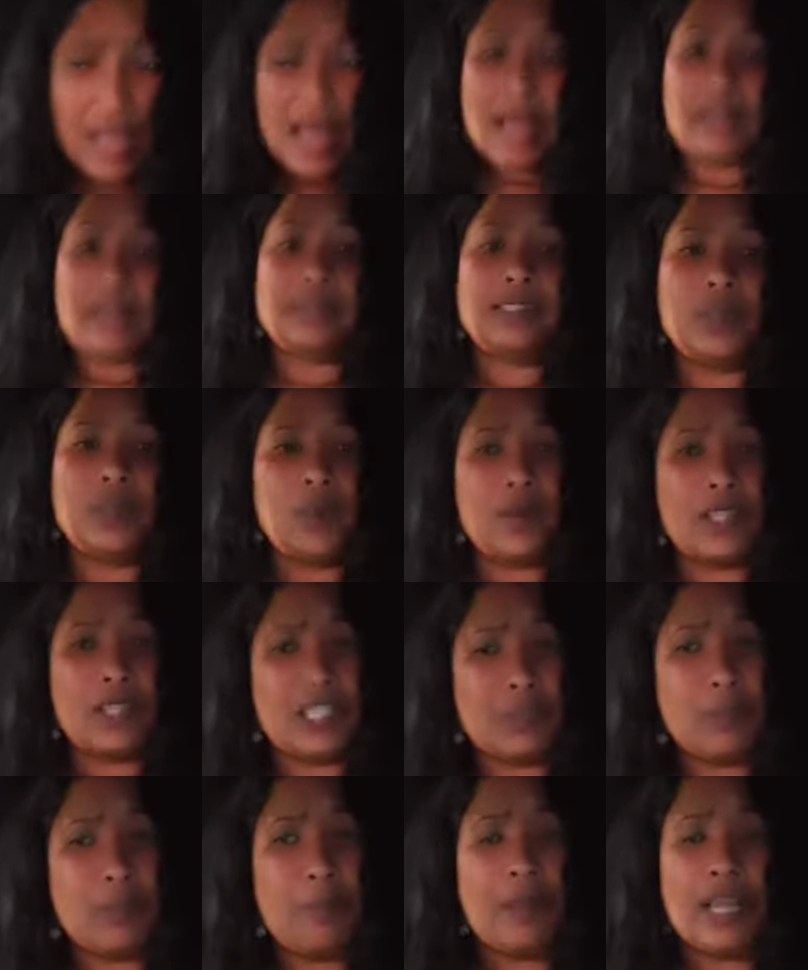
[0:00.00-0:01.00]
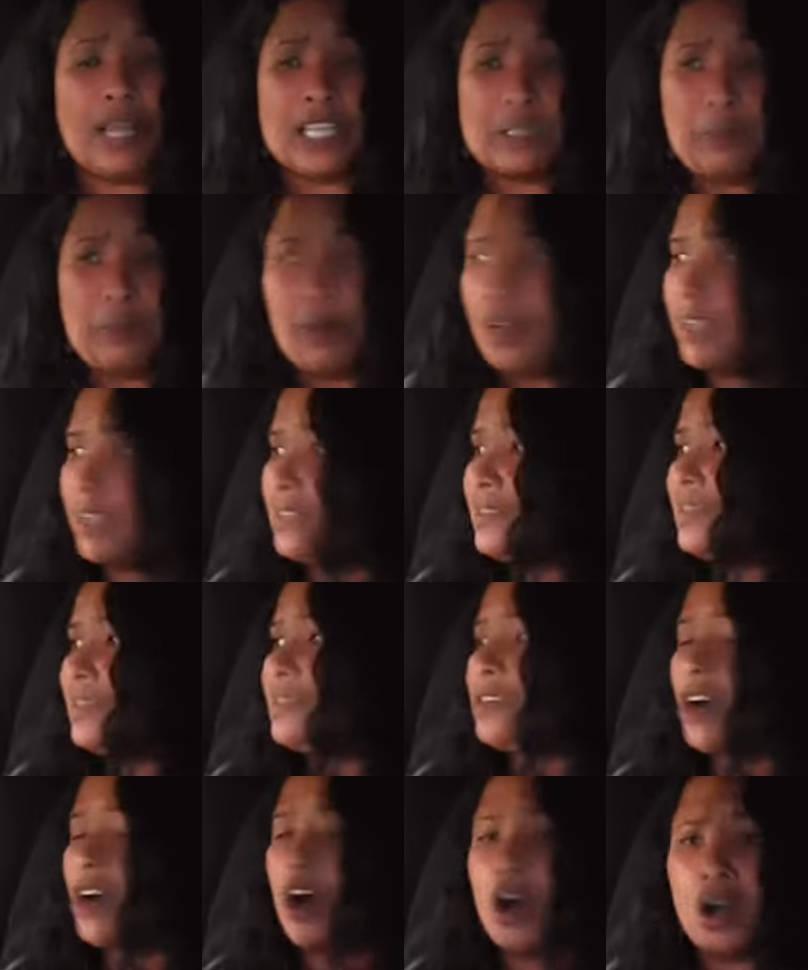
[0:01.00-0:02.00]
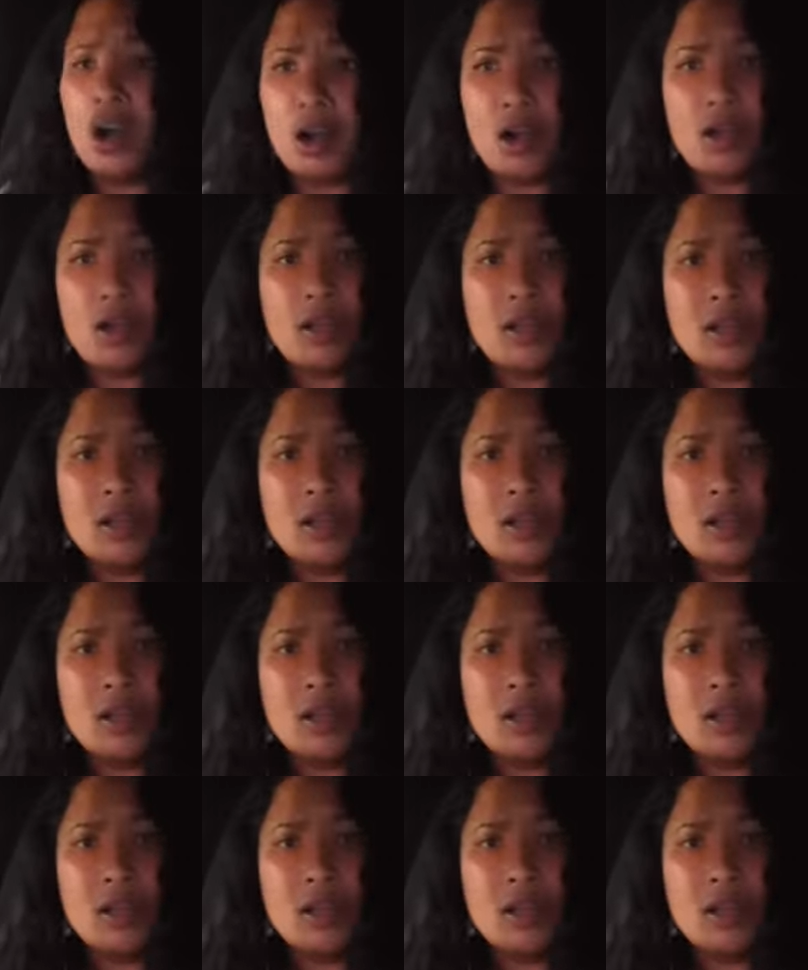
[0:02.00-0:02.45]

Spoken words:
and see what these people's experiences are.